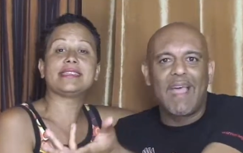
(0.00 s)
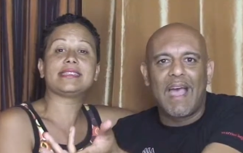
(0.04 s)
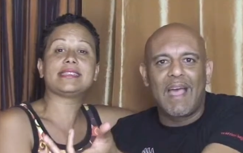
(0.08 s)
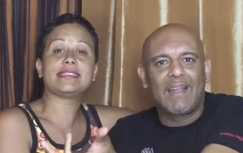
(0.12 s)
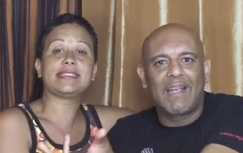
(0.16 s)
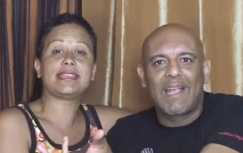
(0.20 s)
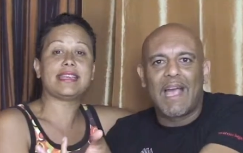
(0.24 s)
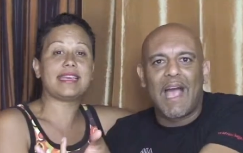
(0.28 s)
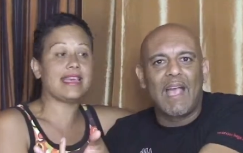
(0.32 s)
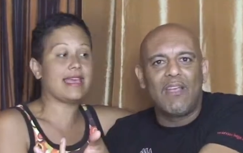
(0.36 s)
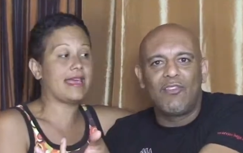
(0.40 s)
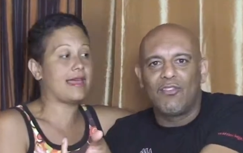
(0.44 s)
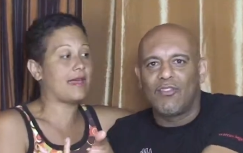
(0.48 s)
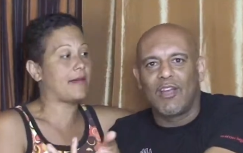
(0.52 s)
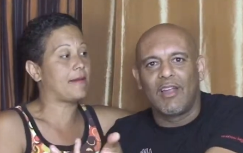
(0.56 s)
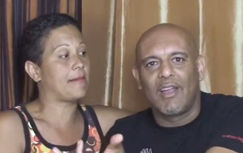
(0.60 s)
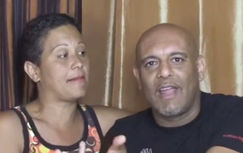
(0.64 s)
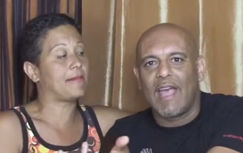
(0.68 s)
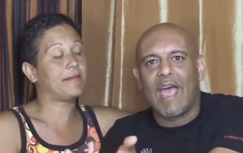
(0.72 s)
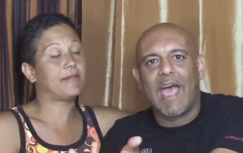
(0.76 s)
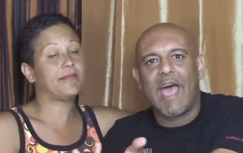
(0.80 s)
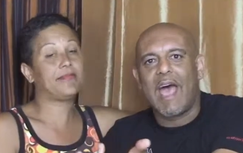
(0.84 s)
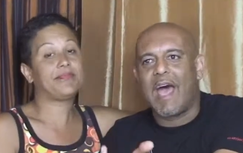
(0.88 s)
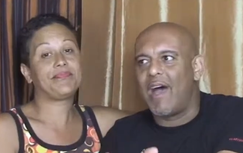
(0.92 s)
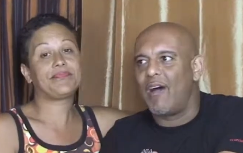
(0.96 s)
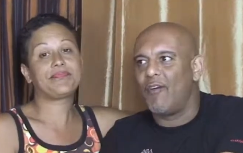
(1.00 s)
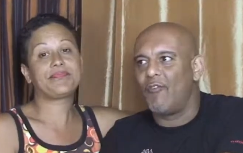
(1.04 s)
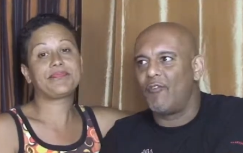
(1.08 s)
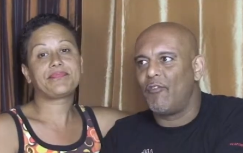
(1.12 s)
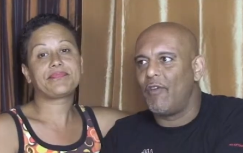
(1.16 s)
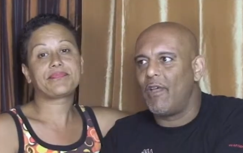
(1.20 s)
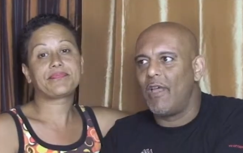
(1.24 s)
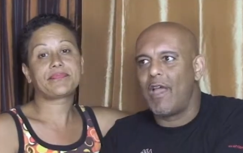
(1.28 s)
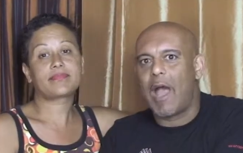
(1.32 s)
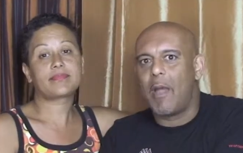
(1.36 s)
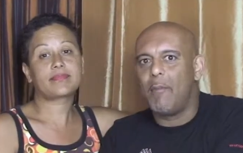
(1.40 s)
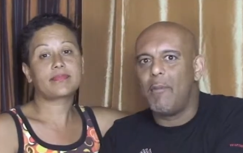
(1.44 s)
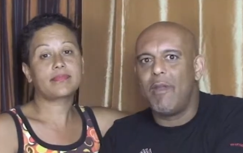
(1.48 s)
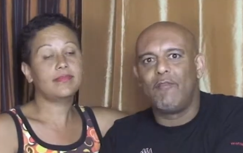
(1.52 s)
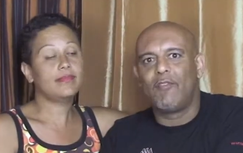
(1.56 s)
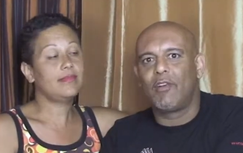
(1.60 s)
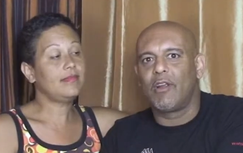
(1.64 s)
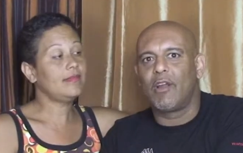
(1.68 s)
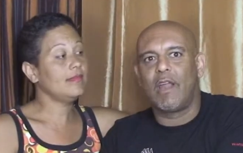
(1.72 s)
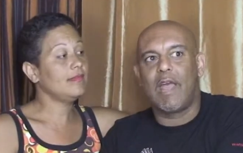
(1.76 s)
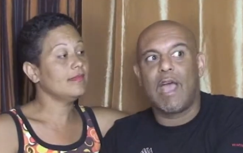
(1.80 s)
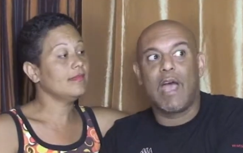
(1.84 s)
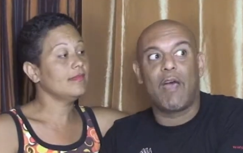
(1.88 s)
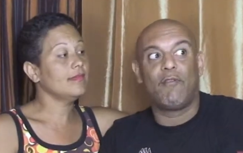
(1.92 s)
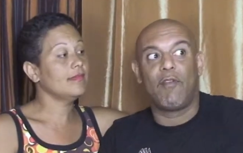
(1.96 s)
Speaker 1: that guy's gonna have. I'm never
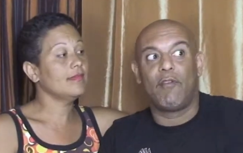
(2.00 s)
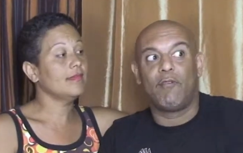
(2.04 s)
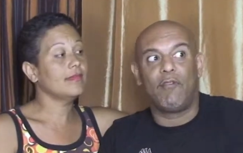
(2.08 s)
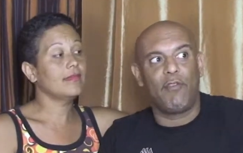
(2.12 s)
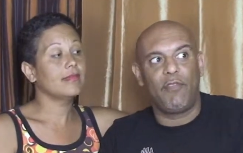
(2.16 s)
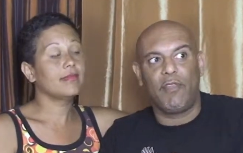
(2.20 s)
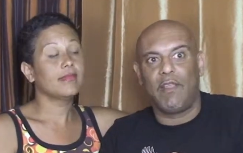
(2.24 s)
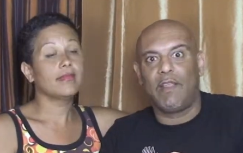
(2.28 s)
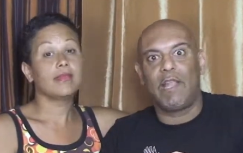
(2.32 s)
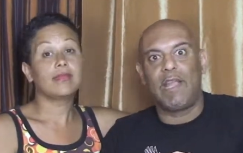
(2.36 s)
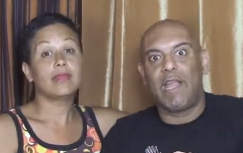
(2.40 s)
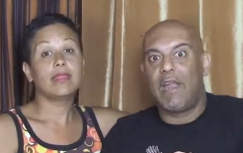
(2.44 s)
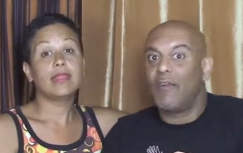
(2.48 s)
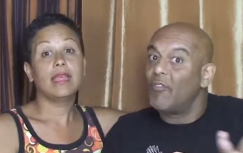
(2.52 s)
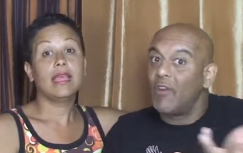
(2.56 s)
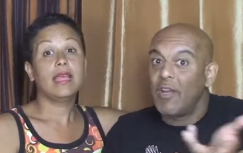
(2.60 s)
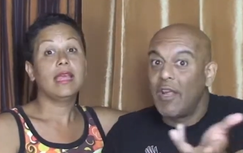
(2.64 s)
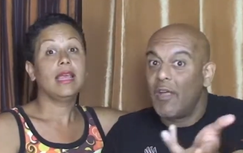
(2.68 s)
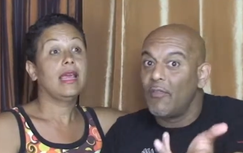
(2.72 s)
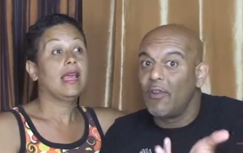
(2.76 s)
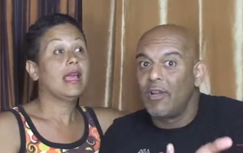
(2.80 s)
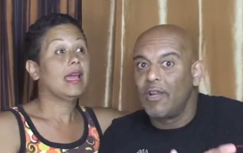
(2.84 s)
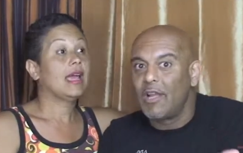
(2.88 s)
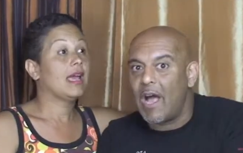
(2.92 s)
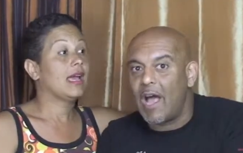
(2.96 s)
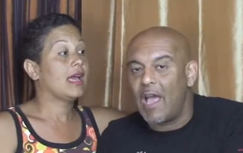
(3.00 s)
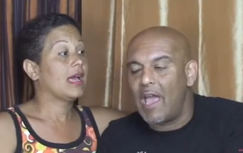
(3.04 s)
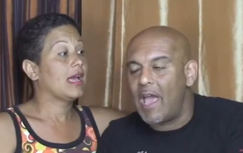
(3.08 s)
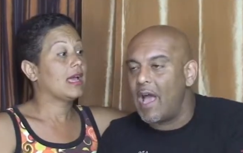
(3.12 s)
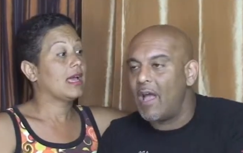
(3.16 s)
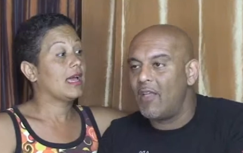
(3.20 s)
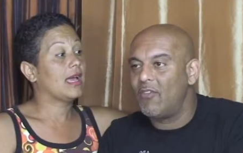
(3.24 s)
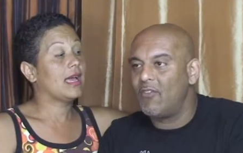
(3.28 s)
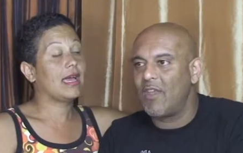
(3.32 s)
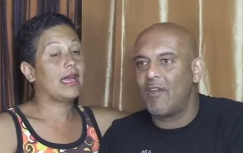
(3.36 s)
gonna have everything that every other guy has.